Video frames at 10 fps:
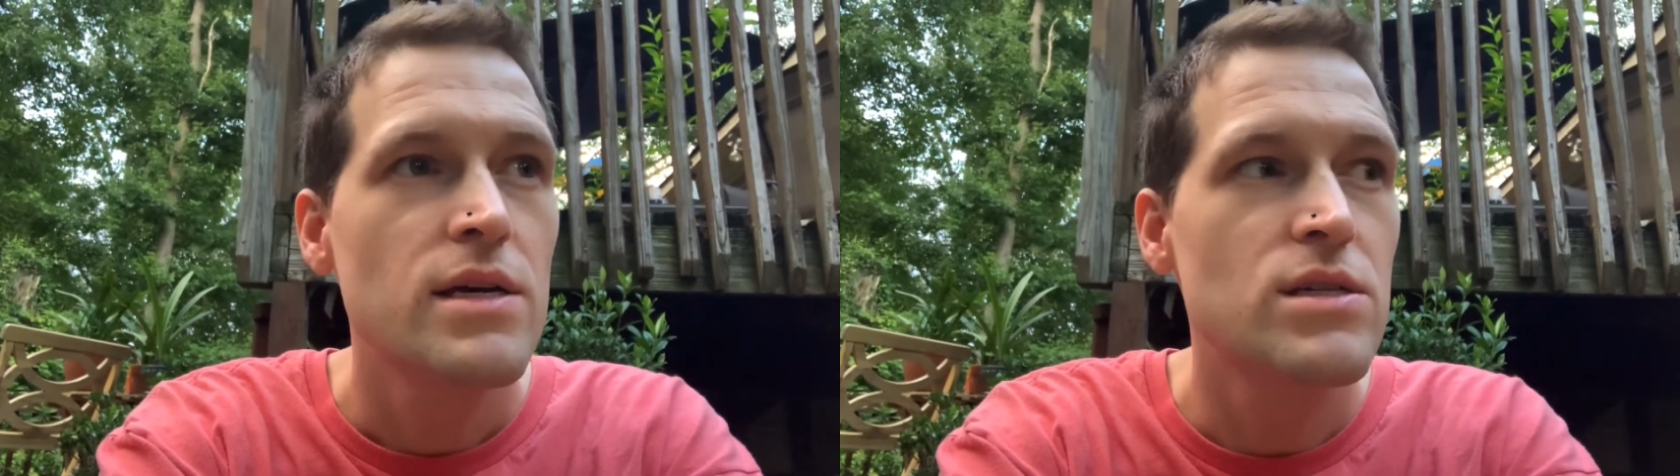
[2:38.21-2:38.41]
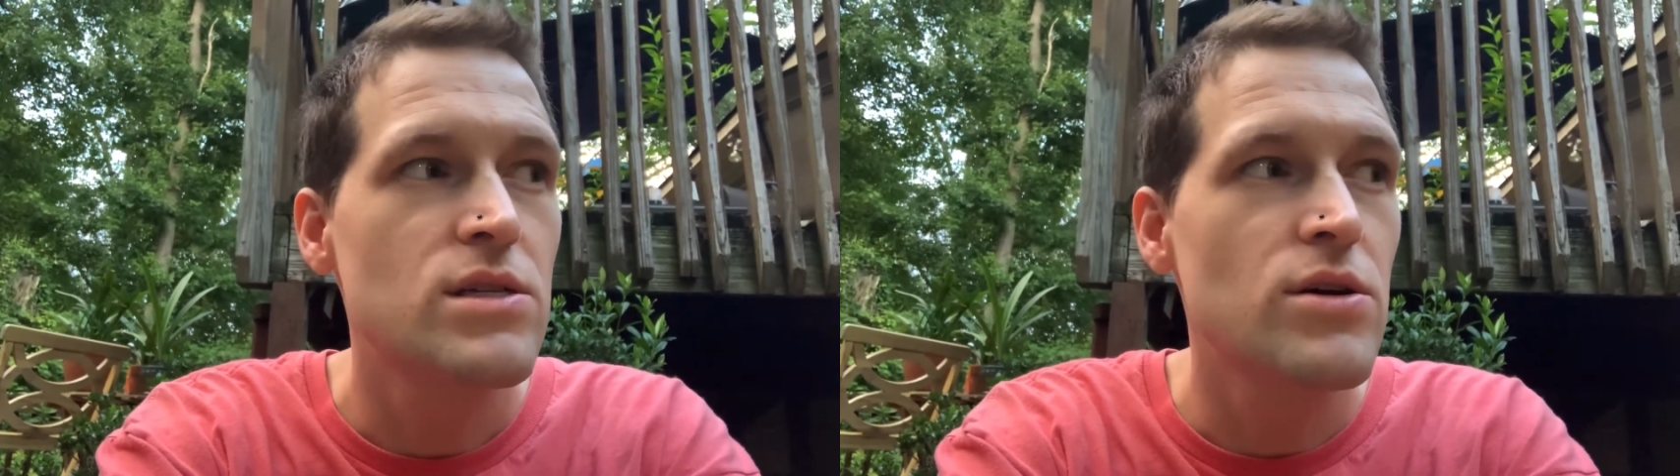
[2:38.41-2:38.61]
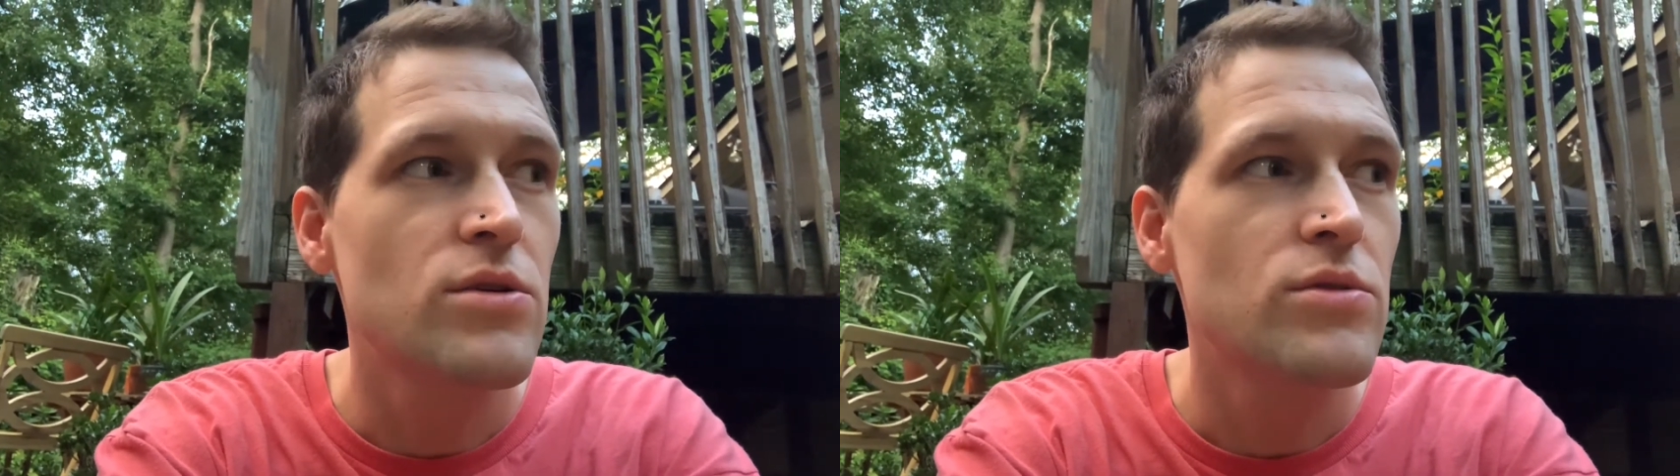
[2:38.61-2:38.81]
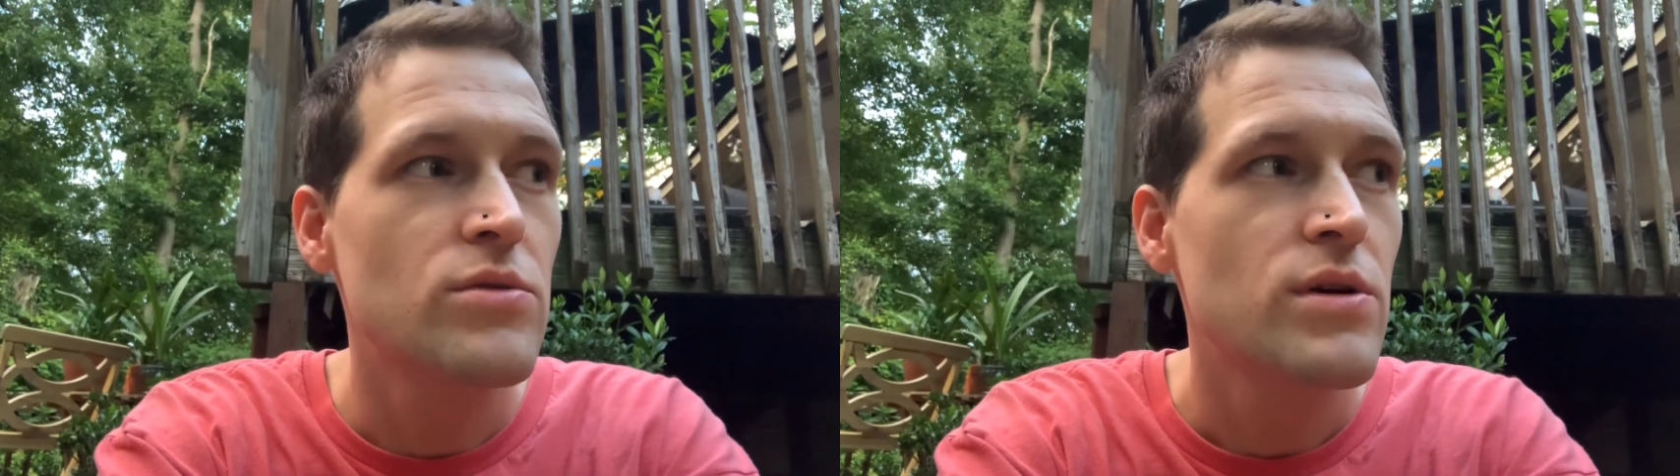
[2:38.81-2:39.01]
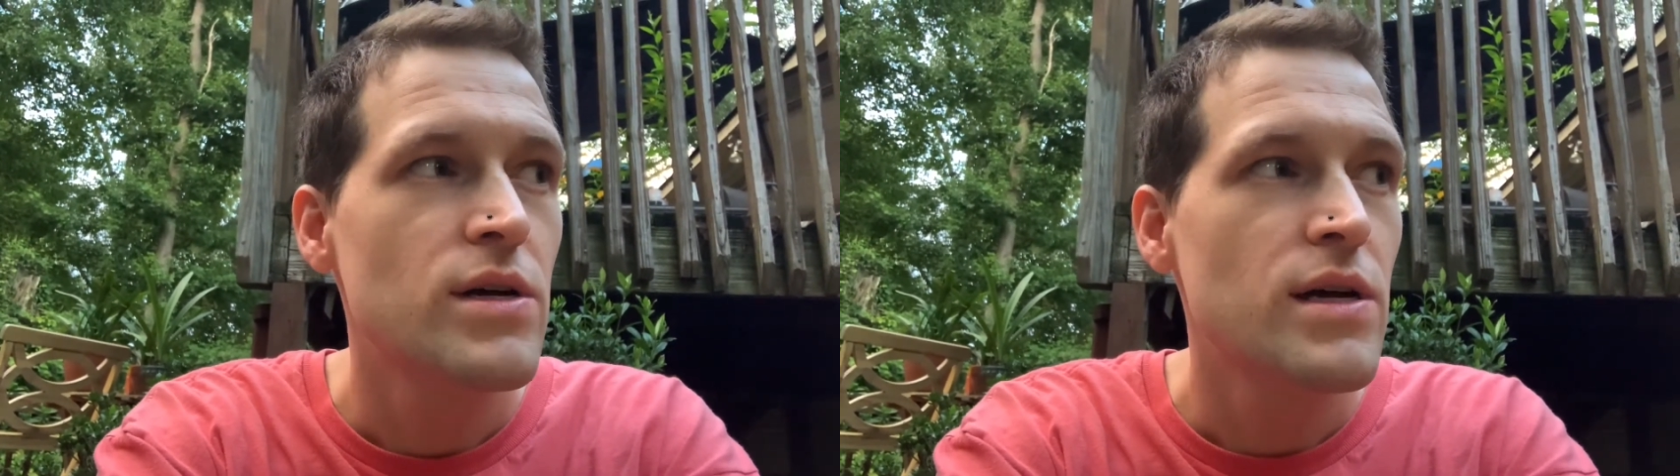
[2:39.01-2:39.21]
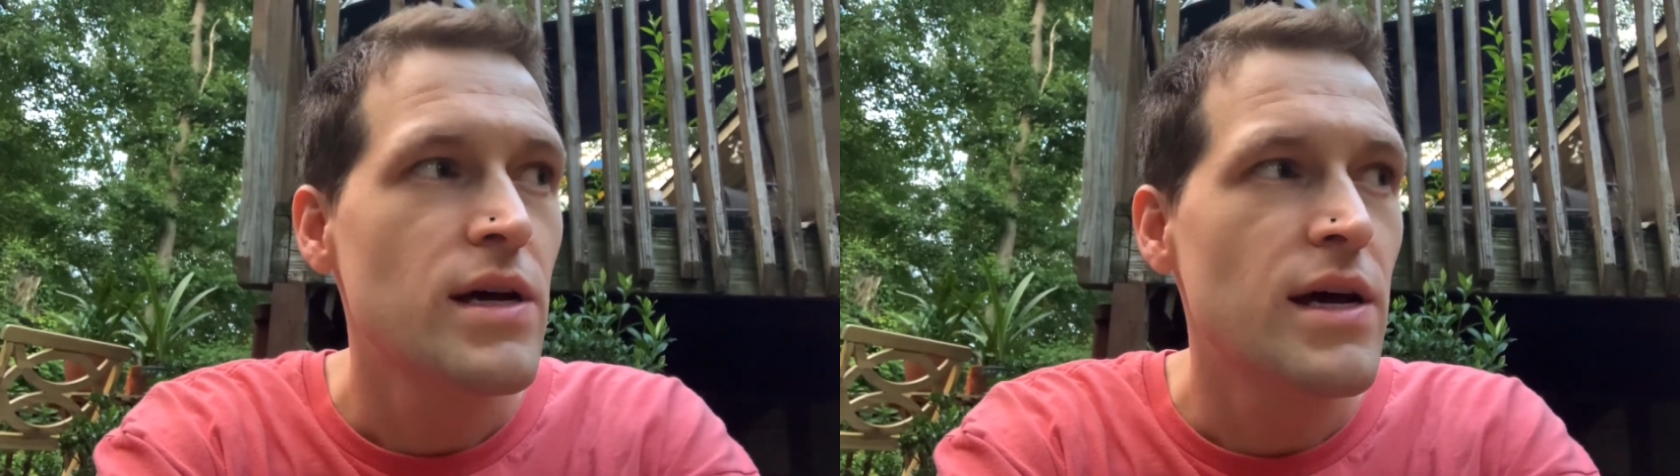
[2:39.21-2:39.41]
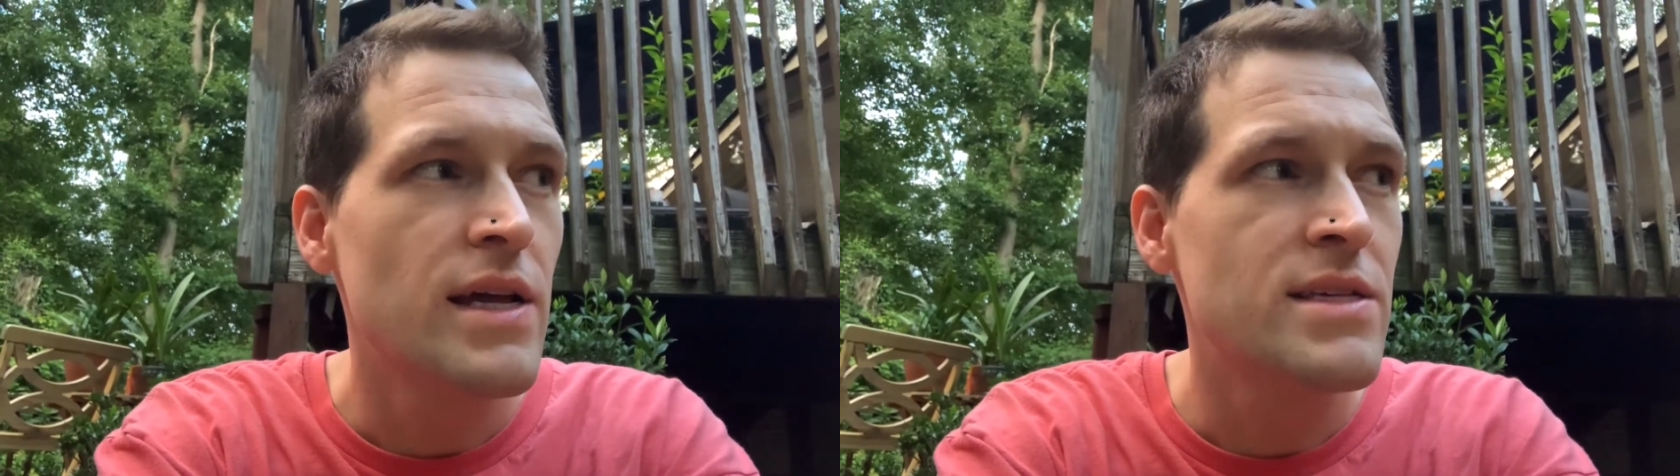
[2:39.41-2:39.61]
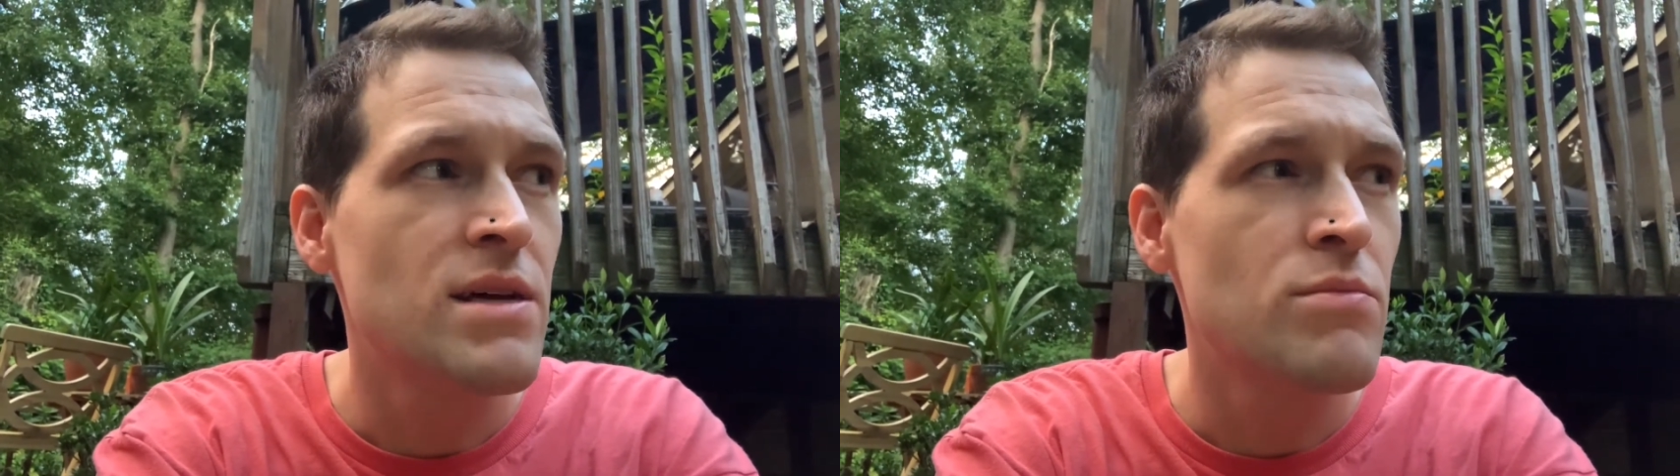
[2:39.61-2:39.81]
So
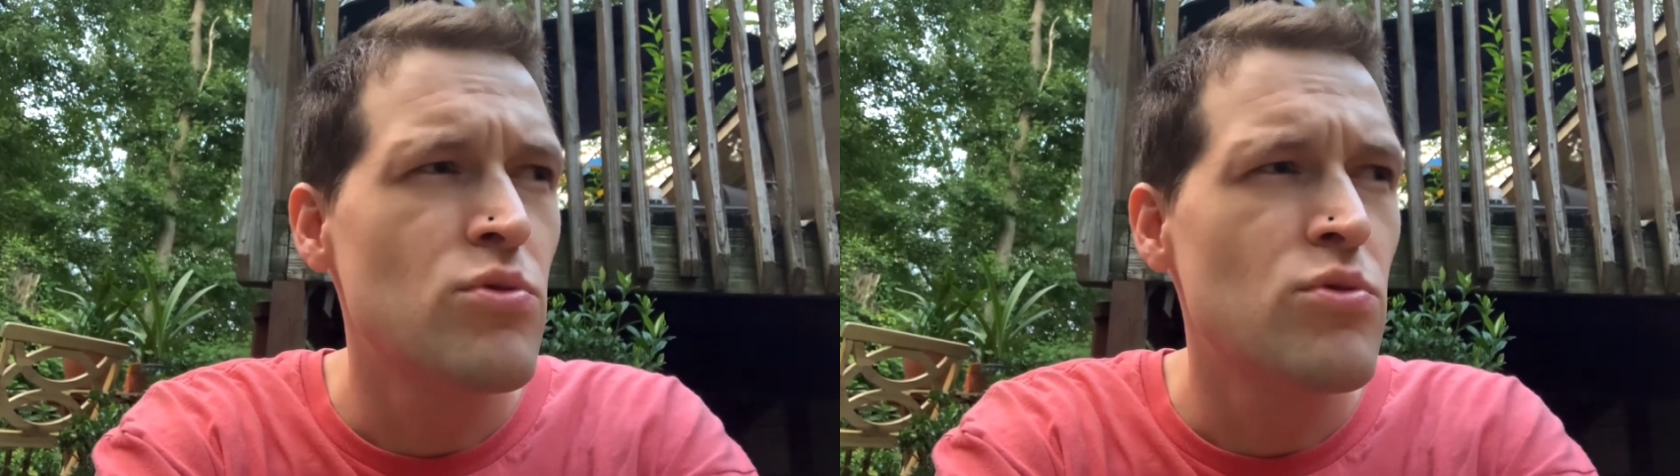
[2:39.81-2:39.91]
at some